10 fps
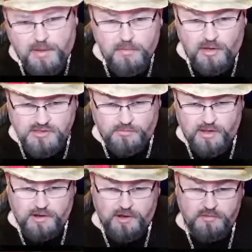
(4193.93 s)
I'm also
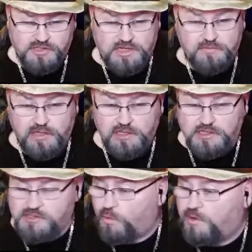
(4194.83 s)
got another Steve
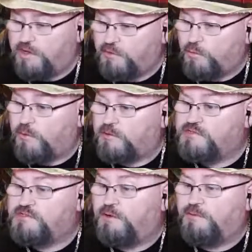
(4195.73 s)
Lilly story in the
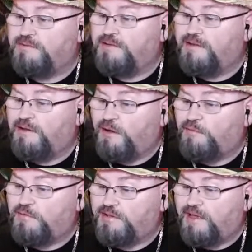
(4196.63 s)
works, so
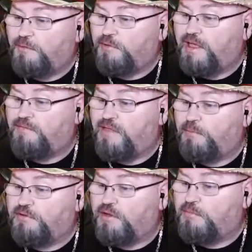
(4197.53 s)
hopefully we'll have
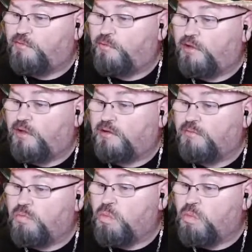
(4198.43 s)
that one done before long.